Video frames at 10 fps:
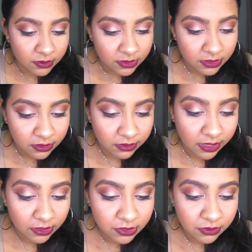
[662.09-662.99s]
onto the
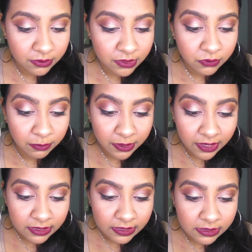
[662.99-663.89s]
lash. So to
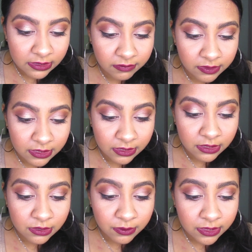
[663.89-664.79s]
apply adhesive, it
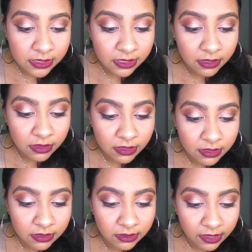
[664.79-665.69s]
says squeeze a
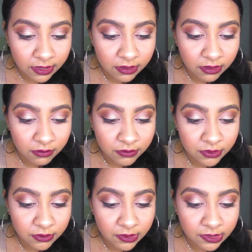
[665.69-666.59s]
thin line of
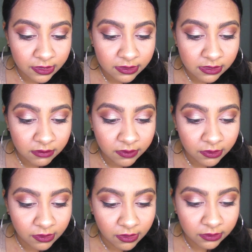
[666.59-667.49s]
duo adhesive
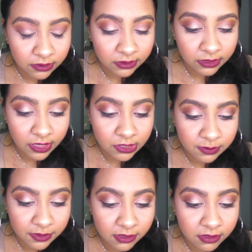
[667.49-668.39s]
along the
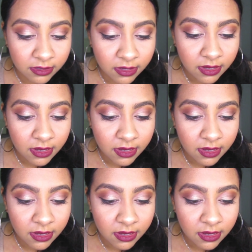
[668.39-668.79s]
lash band